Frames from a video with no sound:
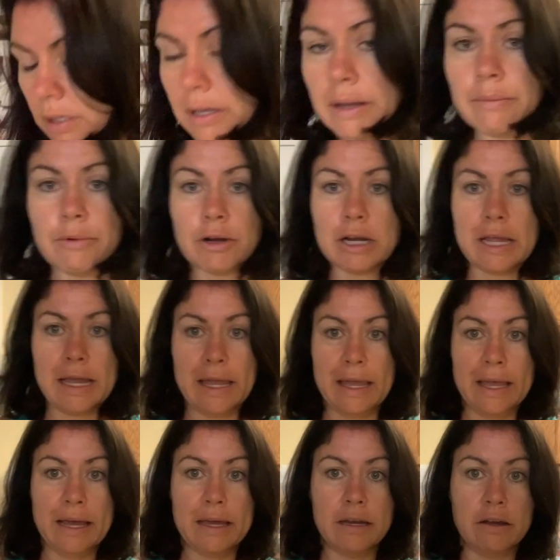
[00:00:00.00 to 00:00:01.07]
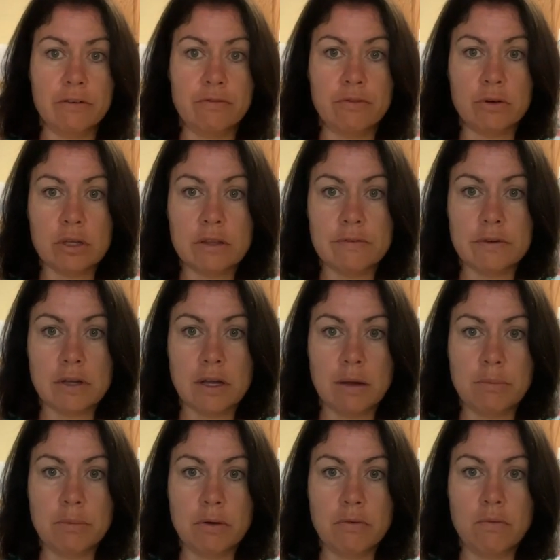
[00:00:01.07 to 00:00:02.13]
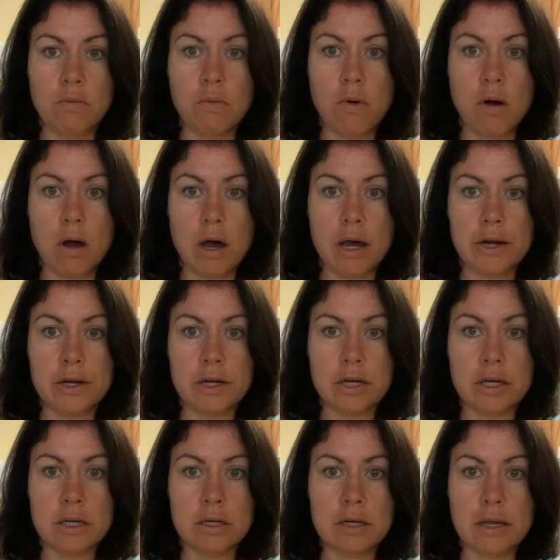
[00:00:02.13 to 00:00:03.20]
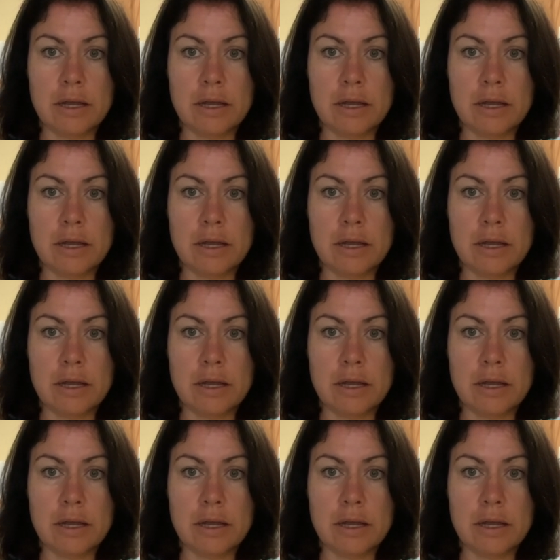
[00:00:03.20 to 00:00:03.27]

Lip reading: And we're gonna add 1/4 cup of water